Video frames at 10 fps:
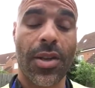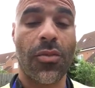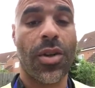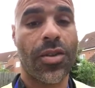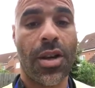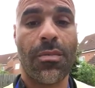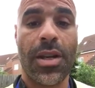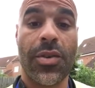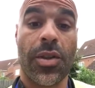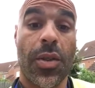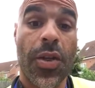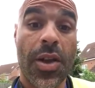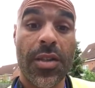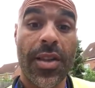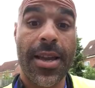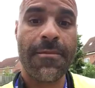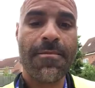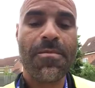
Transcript: So for example, if it was a Thursday,